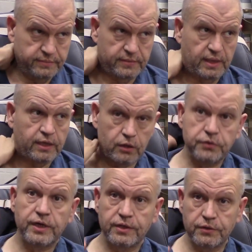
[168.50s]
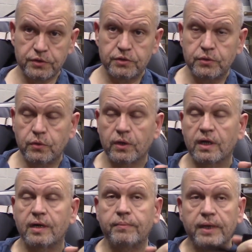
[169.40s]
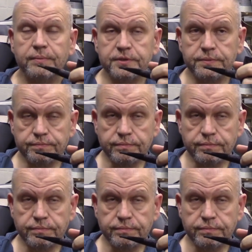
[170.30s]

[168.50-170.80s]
including those two corncob pipes.